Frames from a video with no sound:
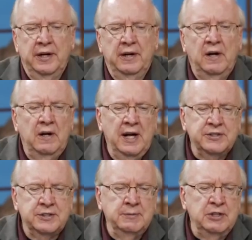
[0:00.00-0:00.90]
And it all
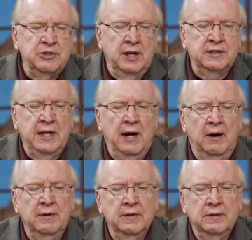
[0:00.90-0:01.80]
has to be checked
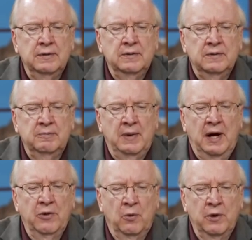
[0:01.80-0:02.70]
out
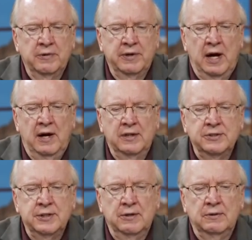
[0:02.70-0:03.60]
by the Word of
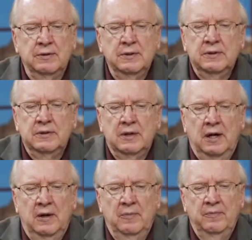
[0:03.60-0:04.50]
God. So
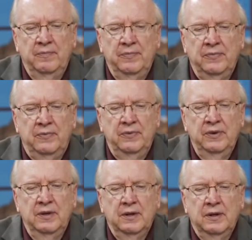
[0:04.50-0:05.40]

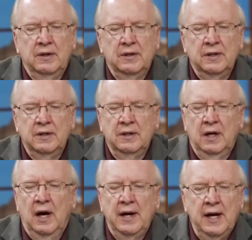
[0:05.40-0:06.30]

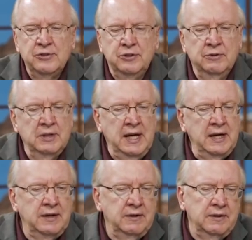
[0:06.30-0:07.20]
God has
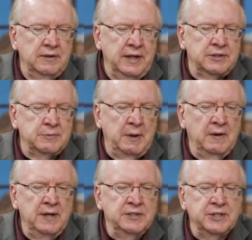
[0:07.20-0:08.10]
unique
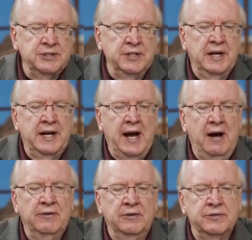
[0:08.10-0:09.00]
experiences and
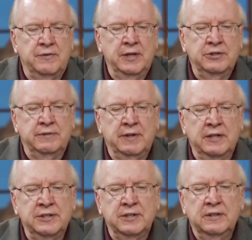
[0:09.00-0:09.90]
encounters for each of
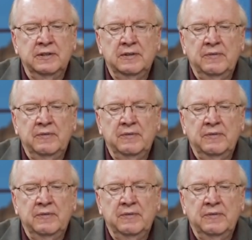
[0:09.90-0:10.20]
us,